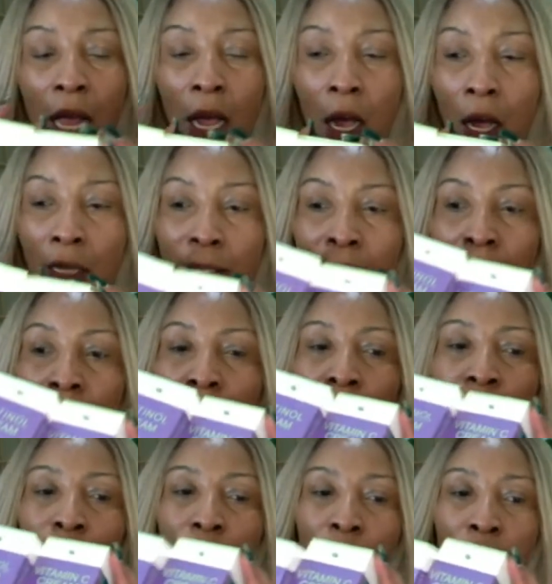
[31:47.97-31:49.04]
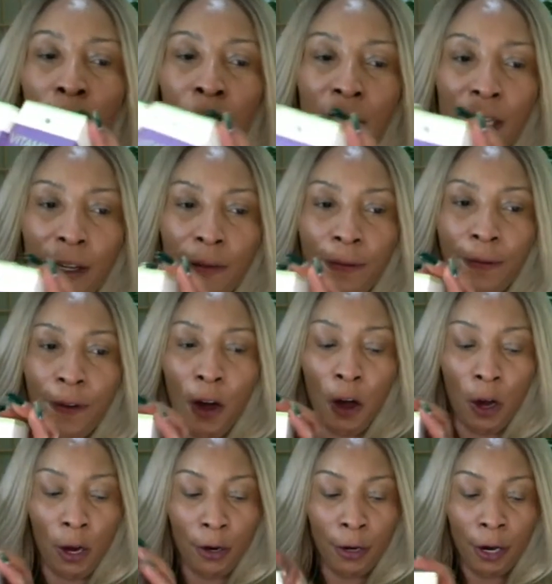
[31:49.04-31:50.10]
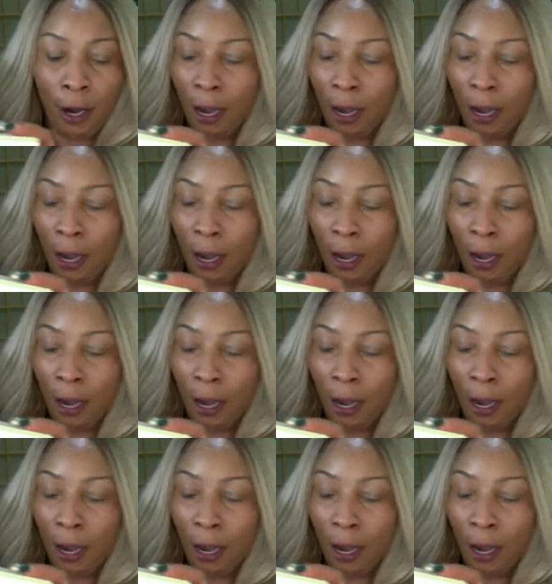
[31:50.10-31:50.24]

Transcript: Also, if you're looking for